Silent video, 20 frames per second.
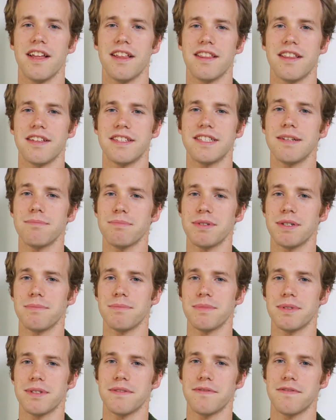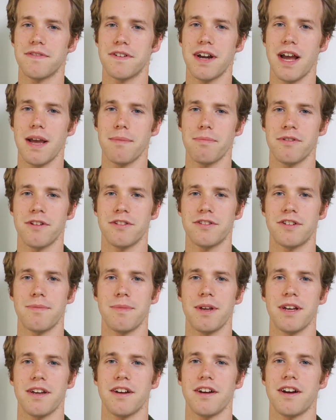the symptoms for
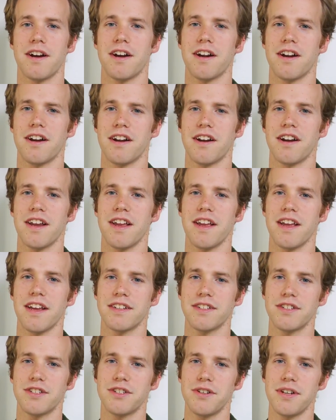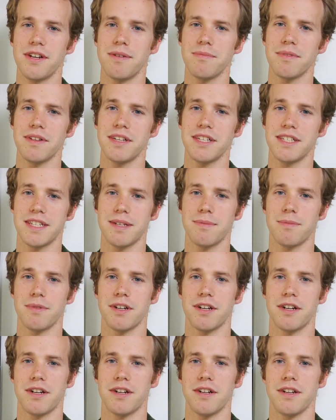hyponatremia are extremely
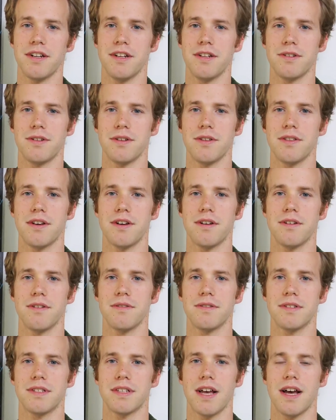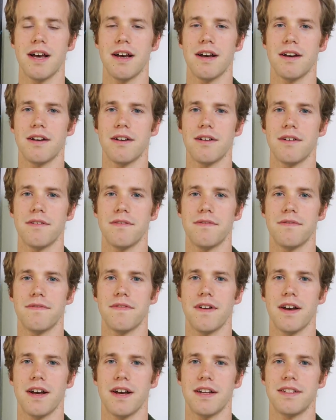similar to those
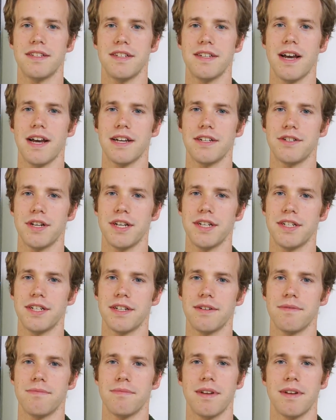of uh, dehydration.